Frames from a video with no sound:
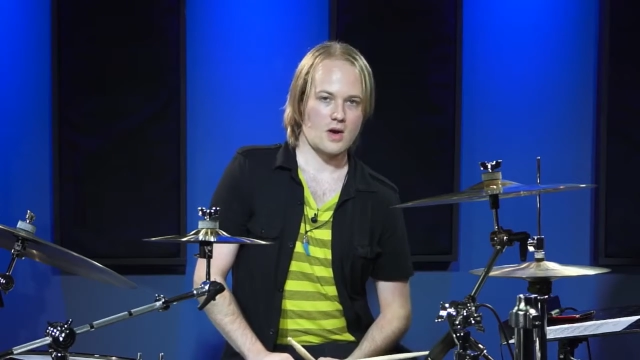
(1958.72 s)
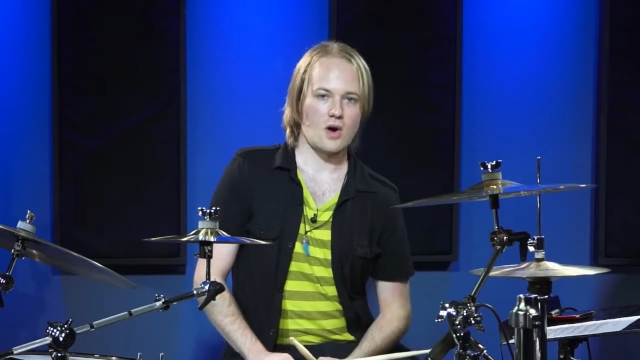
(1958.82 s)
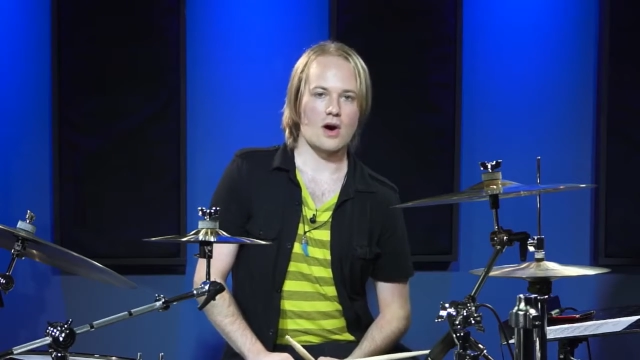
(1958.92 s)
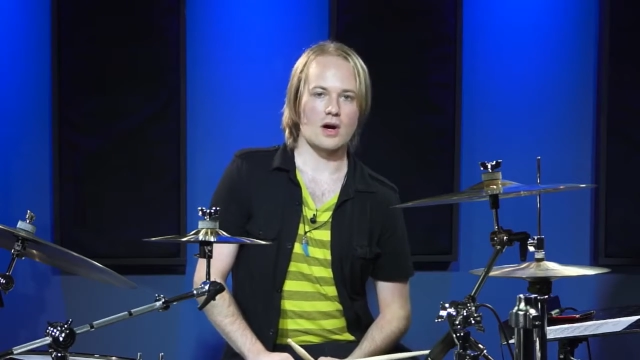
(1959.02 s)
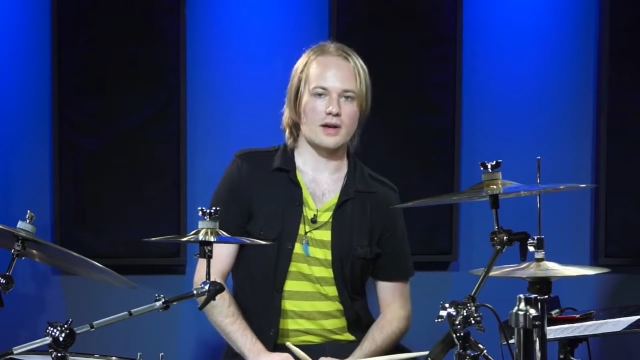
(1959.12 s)

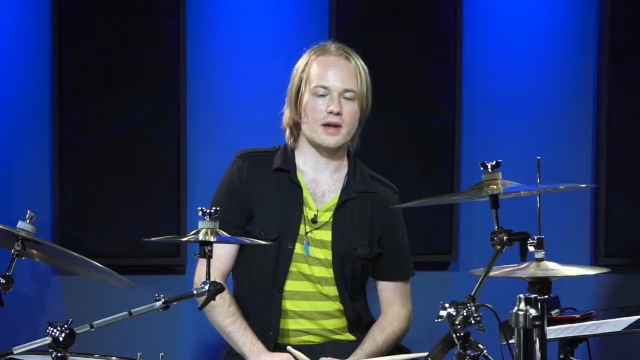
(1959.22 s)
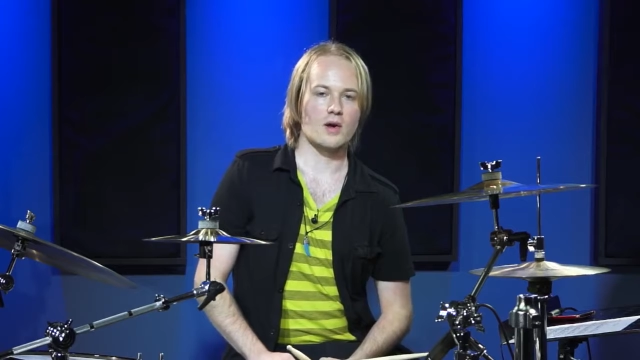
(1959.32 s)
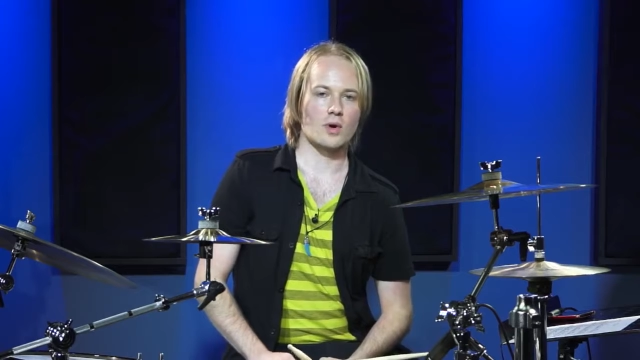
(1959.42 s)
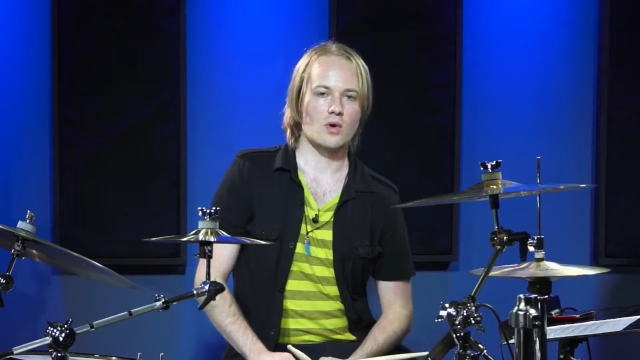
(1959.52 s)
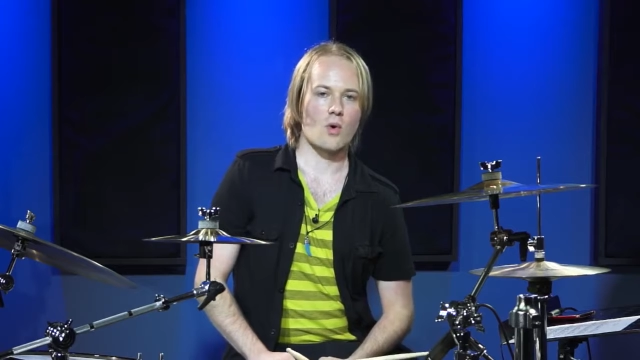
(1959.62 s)
on
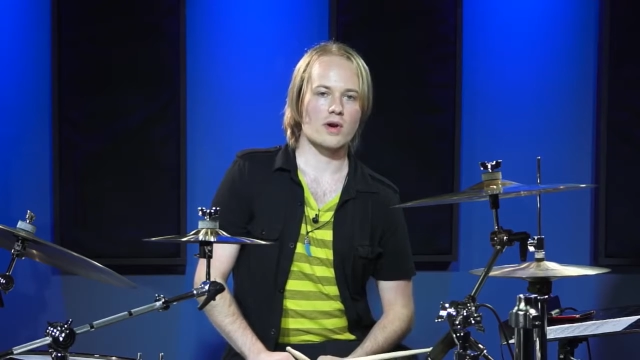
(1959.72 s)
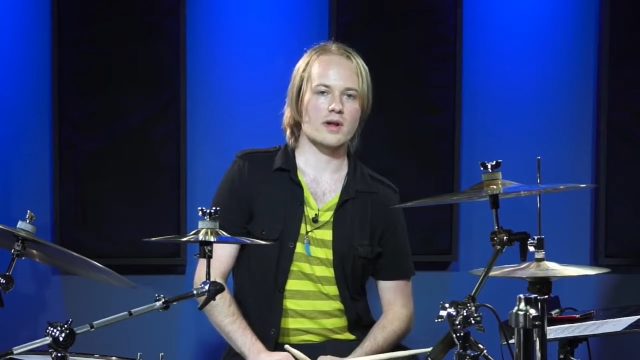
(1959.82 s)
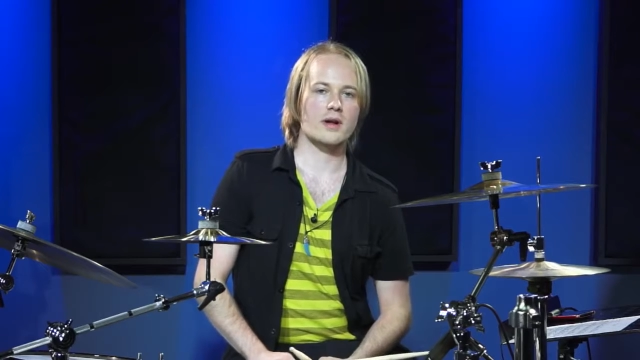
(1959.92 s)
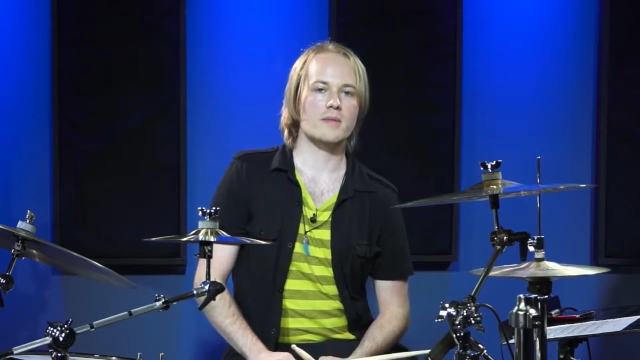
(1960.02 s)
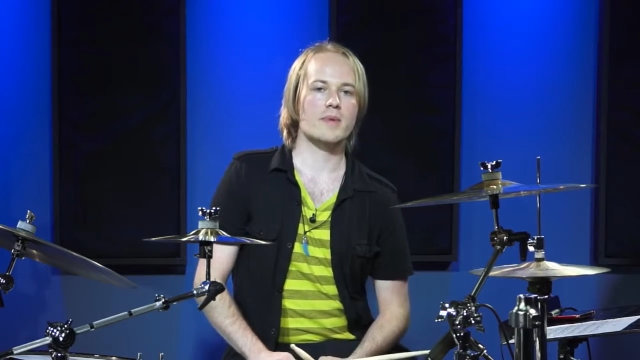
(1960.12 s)
a
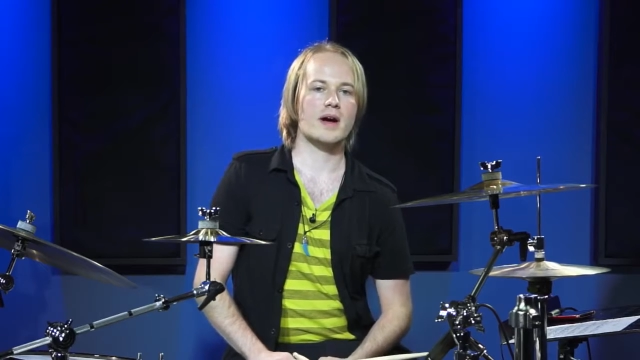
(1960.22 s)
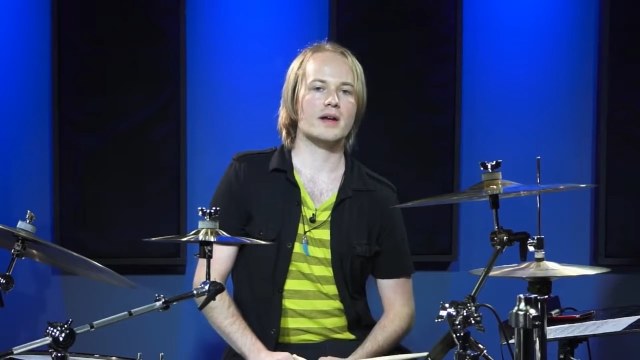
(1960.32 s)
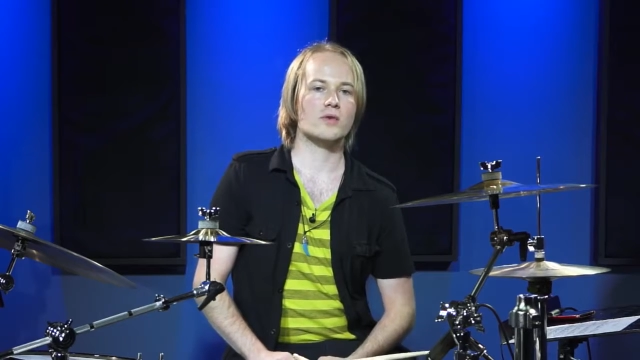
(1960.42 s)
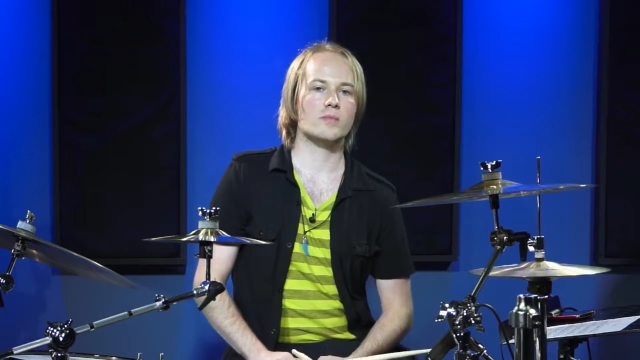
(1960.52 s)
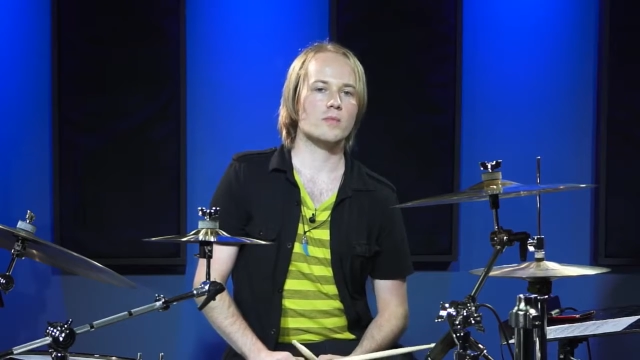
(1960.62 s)
recording by a
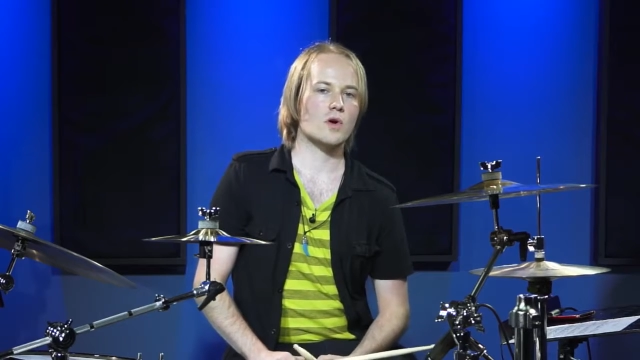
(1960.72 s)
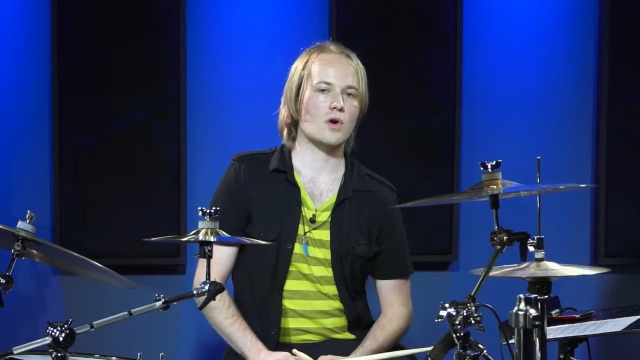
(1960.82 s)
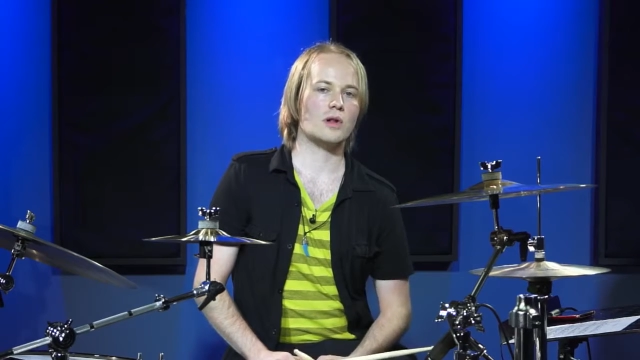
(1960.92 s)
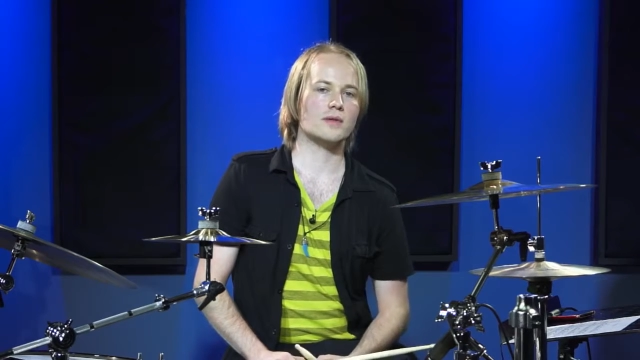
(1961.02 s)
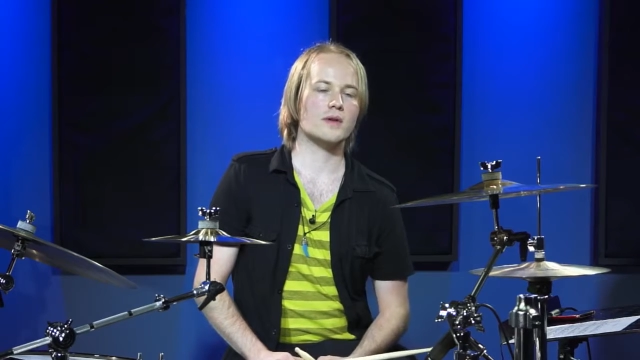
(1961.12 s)
group
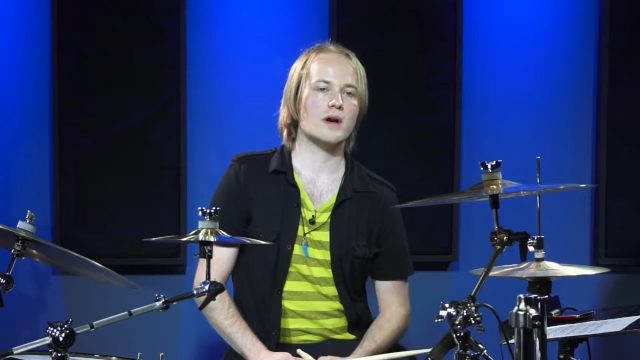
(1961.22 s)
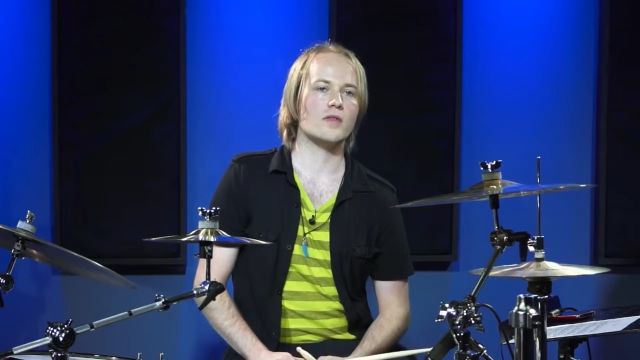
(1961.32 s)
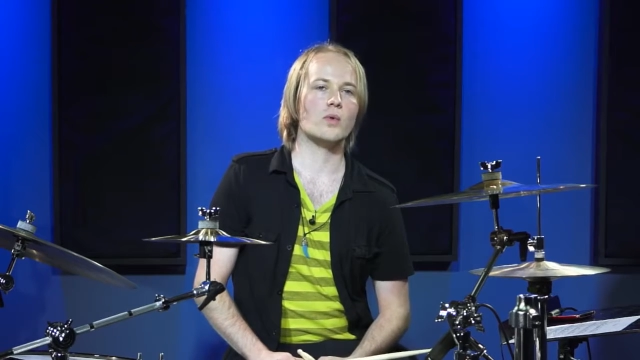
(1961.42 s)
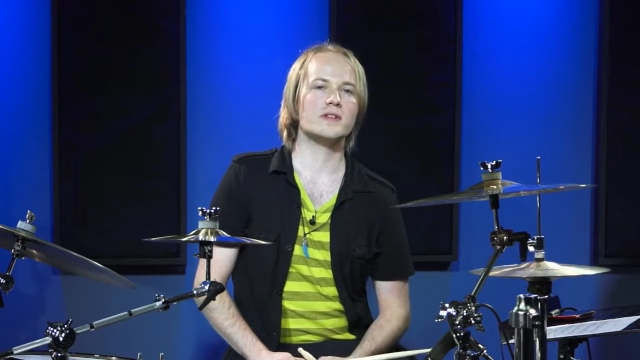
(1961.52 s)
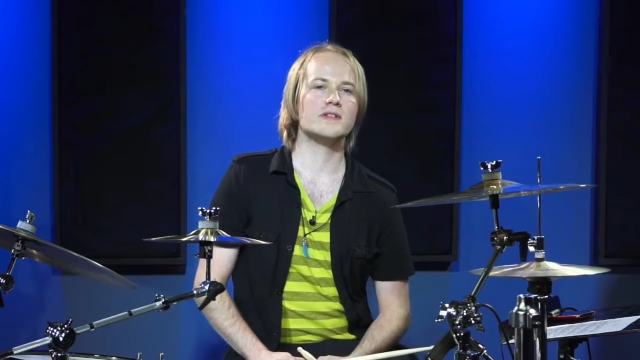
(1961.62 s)
called
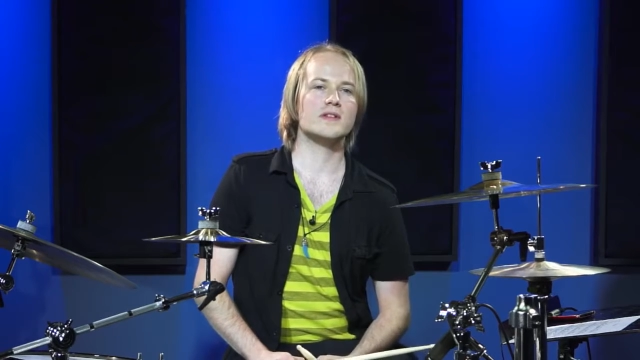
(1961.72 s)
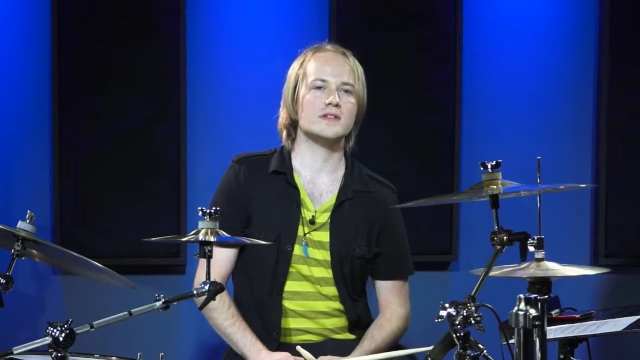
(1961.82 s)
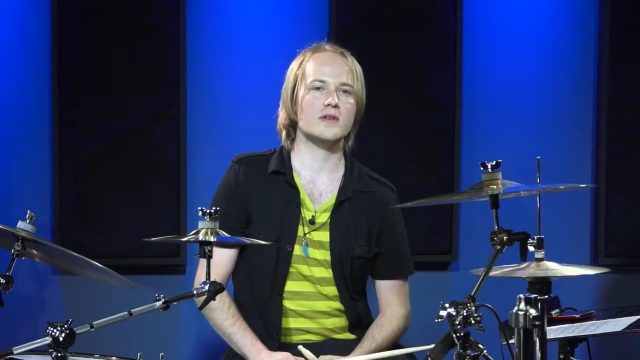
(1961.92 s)
the Winstons.